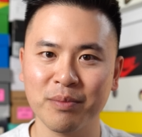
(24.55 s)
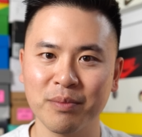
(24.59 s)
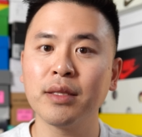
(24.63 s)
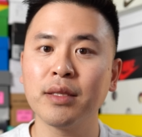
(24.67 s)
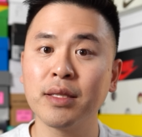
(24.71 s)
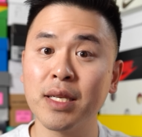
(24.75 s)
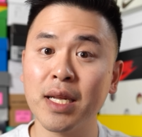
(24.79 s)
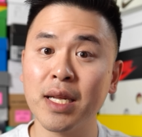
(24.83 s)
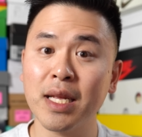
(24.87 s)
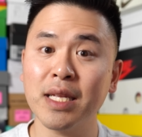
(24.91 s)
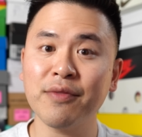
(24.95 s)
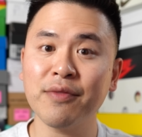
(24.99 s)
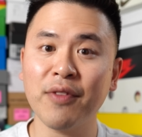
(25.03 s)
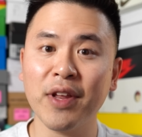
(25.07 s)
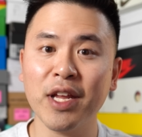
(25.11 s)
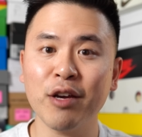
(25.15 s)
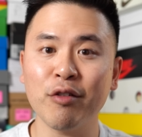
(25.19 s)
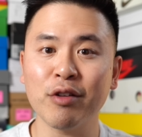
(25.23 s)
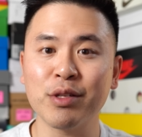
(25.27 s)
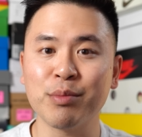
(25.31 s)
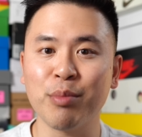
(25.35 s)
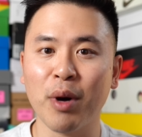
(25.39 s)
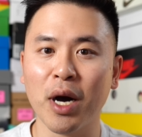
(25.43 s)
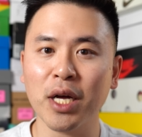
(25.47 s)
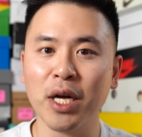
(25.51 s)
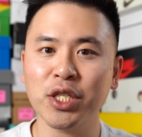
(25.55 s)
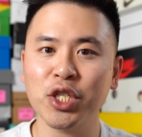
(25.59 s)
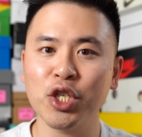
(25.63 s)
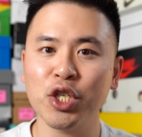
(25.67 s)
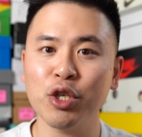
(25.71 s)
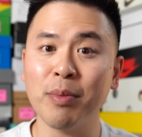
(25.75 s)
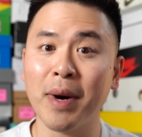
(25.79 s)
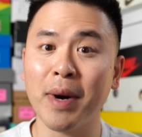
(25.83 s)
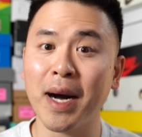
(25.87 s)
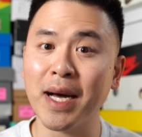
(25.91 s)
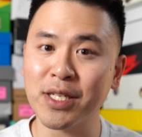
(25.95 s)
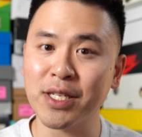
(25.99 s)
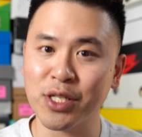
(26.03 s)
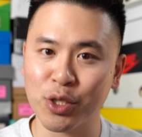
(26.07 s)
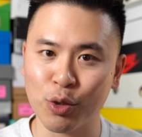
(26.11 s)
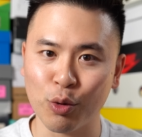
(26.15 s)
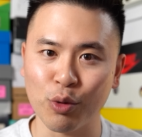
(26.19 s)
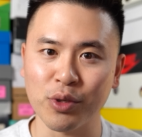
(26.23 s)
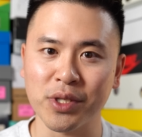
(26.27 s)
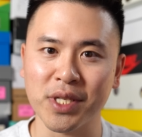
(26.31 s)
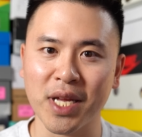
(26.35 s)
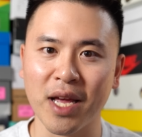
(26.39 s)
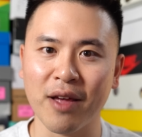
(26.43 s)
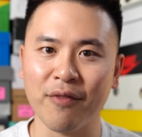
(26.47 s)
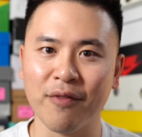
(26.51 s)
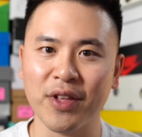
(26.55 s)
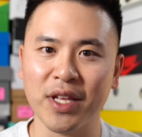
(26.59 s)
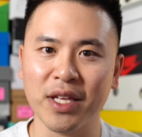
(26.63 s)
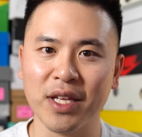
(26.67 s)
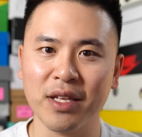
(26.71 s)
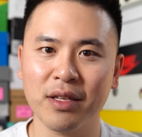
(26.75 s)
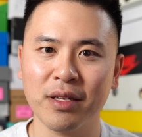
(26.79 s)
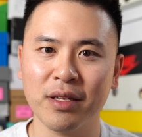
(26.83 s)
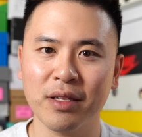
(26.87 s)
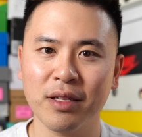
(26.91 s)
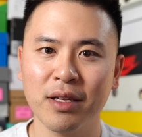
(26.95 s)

Today's video is brought to you by SoleSavy.